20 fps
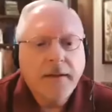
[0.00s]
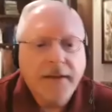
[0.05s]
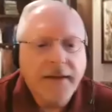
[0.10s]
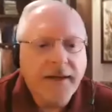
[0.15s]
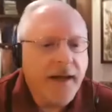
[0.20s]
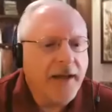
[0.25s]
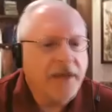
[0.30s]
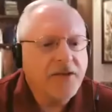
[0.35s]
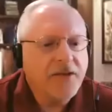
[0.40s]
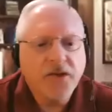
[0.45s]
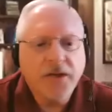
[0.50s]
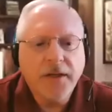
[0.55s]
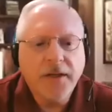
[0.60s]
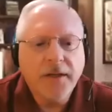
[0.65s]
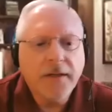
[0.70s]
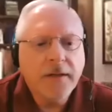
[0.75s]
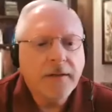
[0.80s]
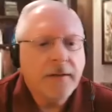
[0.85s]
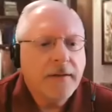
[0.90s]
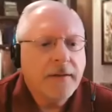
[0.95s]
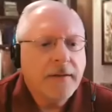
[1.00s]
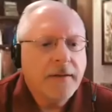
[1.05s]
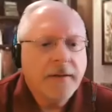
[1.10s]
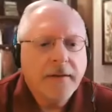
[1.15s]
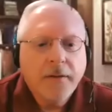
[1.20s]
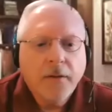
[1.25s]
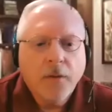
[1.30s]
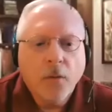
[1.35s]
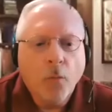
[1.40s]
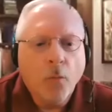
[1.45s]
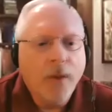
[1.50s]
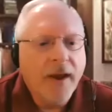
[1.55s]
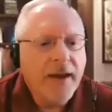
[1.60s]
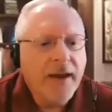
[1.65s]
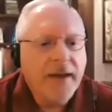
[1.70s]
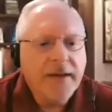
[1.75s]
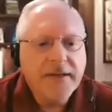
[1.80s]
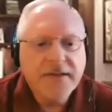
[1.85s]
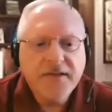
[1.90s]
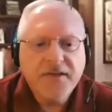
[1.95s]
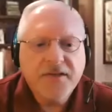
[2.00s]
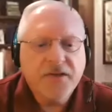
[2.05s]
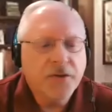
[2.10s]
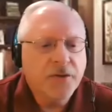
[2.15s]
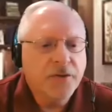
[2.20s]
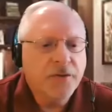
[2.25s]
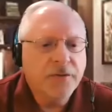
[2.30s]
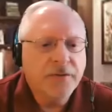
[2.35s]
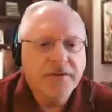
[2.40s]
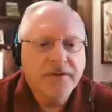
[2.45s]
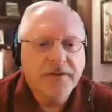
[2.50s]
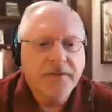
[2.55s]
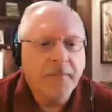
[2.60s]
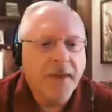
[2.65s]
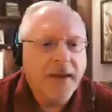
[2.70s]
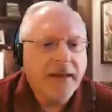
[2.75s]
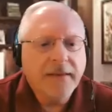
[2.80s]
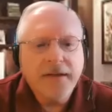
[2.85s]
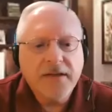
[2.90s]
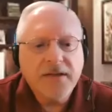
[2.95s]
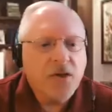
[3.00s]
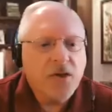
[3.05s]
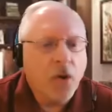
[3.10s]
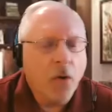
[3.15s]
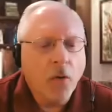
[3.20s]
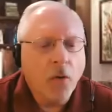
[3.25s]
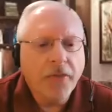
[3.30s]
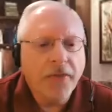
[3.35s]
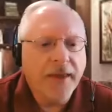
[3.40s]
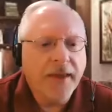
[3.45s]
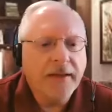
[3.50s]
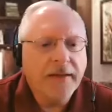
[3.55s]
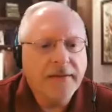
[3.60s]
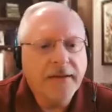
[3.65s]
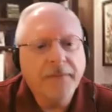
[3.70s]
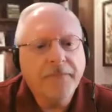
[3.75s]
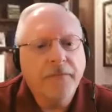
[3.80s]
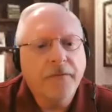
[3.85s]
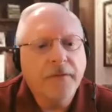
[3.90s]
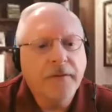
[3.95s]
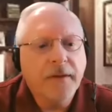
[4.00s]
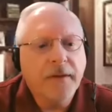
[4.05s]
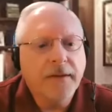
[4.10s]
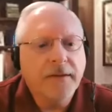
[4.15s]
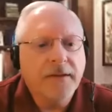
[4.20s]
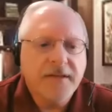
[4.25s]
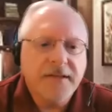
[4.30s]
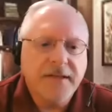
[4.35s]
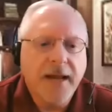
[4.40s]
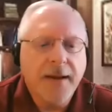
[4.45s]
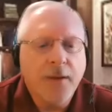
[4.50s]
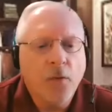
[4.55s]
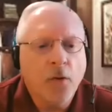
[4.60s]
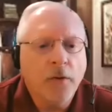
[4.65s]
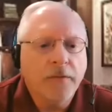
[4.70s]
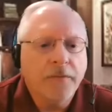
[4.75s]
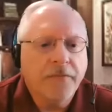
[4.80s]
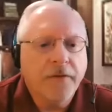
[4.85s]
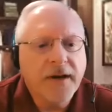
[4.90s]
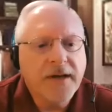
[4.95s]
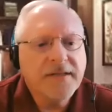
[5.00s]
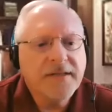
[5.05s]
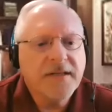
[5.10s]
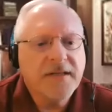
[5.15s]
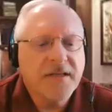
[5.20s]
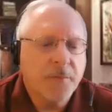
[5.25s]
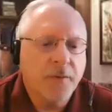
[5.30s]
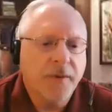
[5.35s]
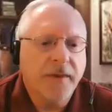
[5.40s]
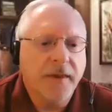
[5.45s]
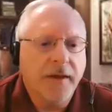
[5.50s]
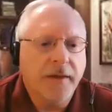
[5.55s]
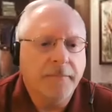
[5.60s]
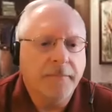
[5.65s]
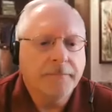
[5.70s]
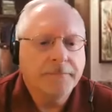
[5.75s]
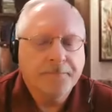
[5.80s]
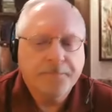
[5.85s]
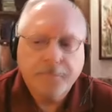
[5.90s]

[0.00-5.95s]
catchy ways to to make this whole thing different than the same old phrases with them.